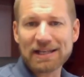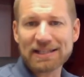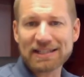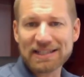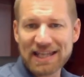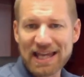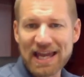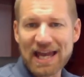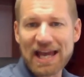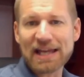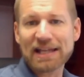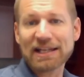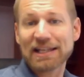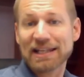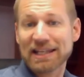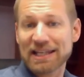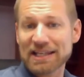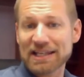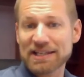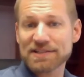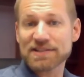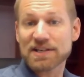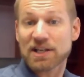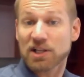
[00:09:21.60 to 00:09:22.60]
yet
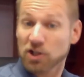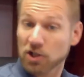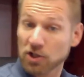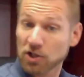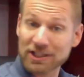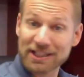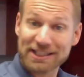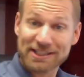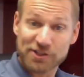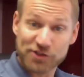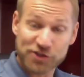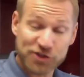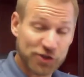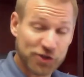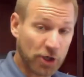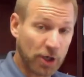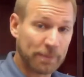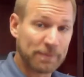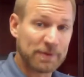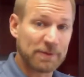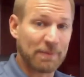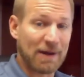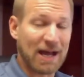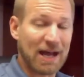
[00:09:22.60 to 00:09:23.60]
he's clearly
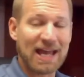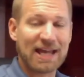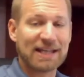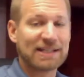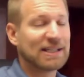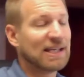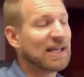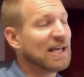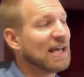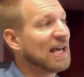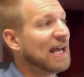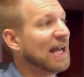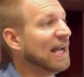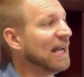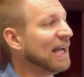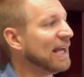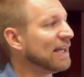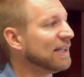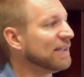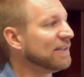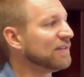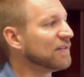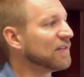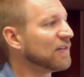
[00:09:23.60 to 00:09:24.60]
disturbed by it.
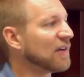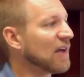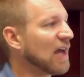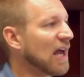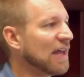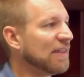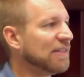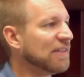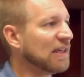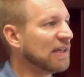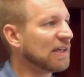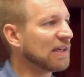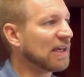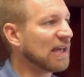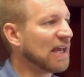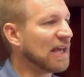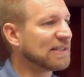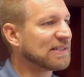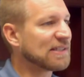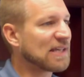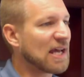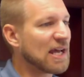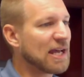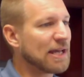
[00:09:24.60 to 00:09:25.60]
And I think
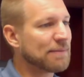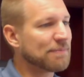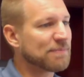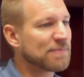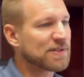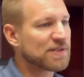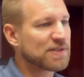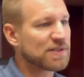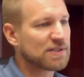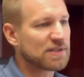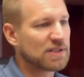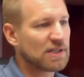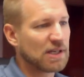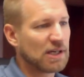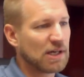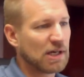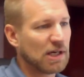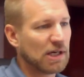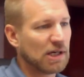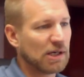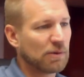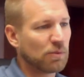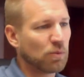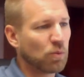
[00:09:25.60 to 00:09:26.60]
at times
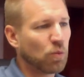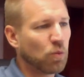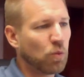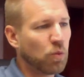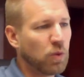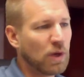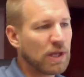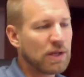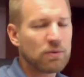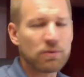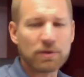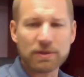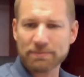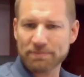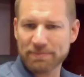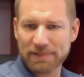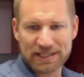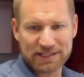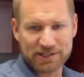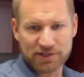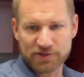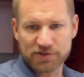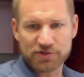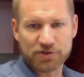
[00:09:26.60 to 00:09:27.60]
we would be
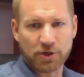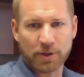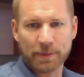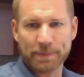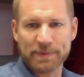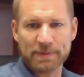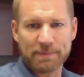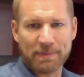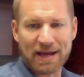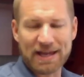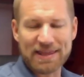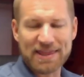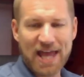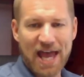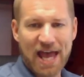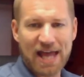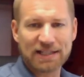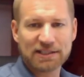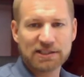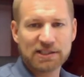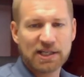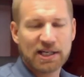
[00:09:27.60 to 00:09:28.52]
disturbed by that.